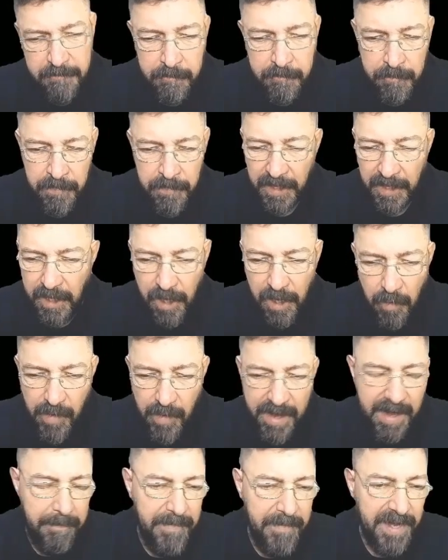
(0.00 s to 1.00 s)
You don't want
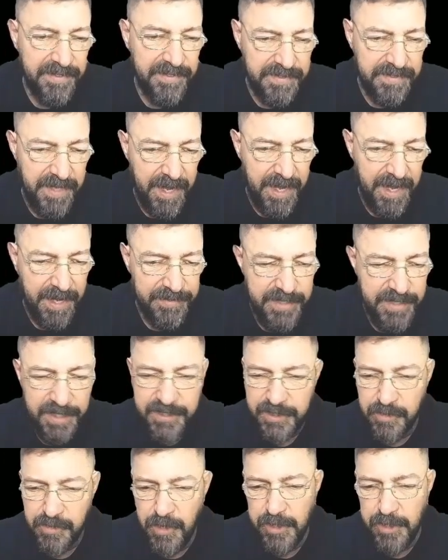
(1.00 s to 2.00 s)
to miss this. This is
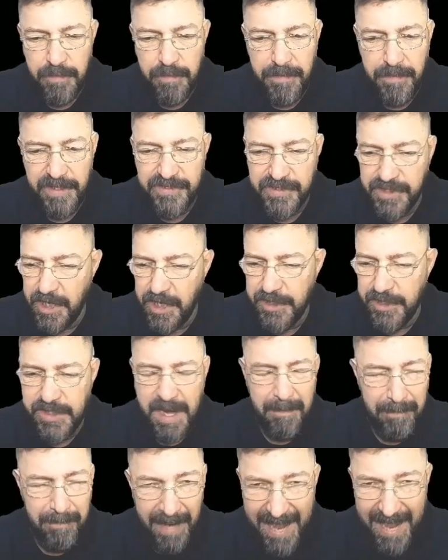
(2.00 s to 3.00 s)
going to be such a
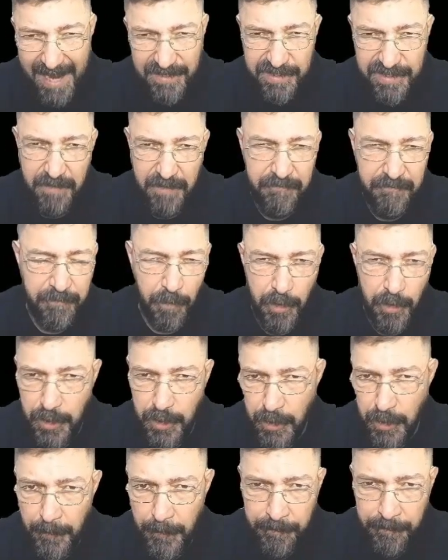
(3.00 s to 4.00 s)
blessing for
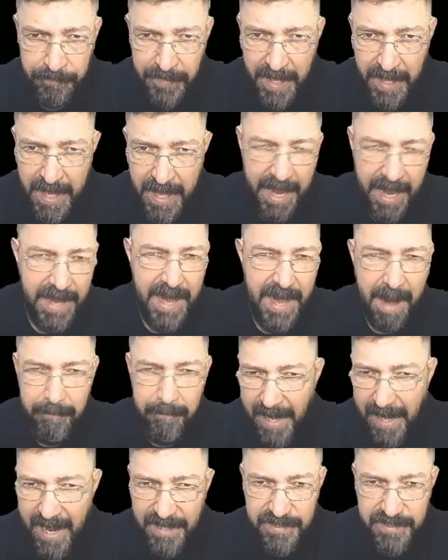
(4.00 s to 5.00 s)
you and a
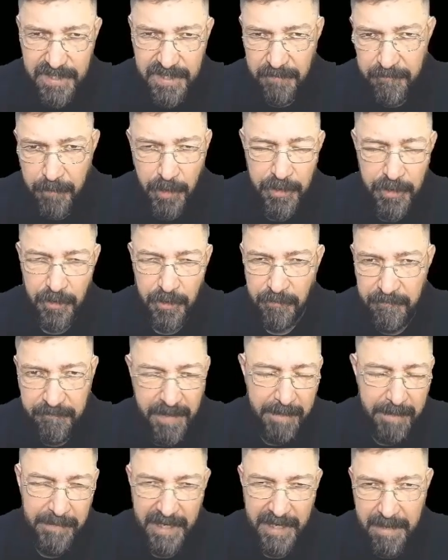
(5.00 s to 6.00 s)
blessing for your
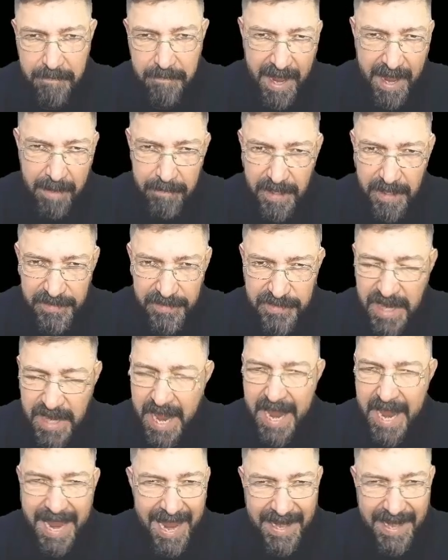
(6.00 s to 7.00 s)
family members
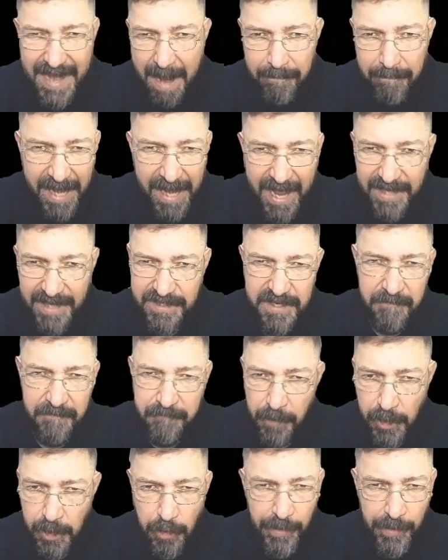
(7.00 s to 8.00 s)
and a blessing for
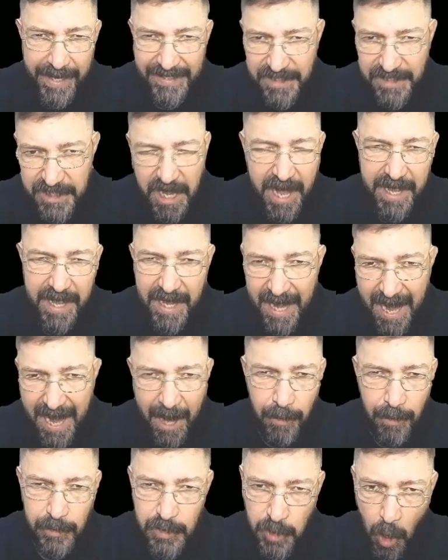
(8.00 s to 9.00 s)
your entire
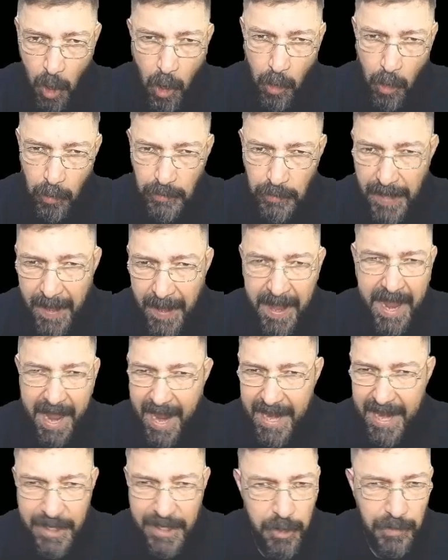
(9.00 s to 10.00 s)
household.
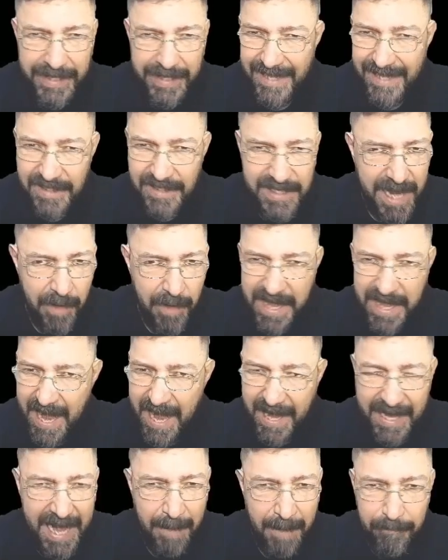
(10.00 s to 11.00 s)
And you can tell in a
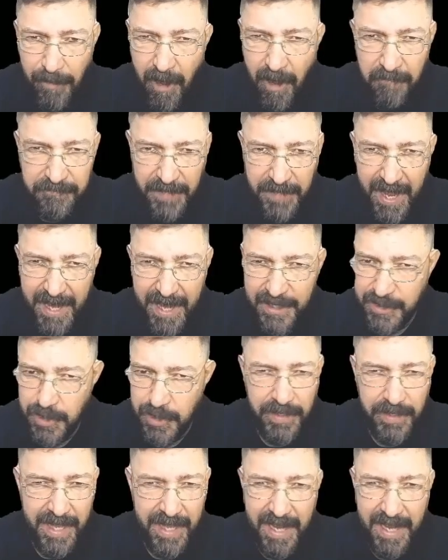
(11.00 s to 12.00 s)
couple of days, you
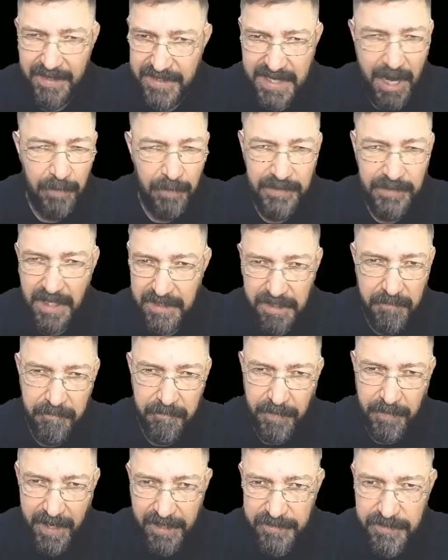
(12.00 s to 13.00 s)
can tell the
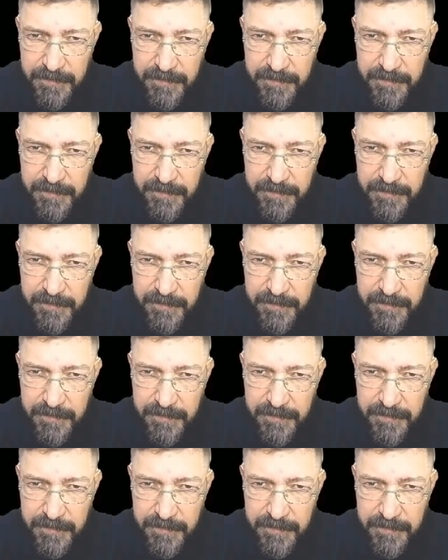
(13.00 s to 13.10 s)
difference.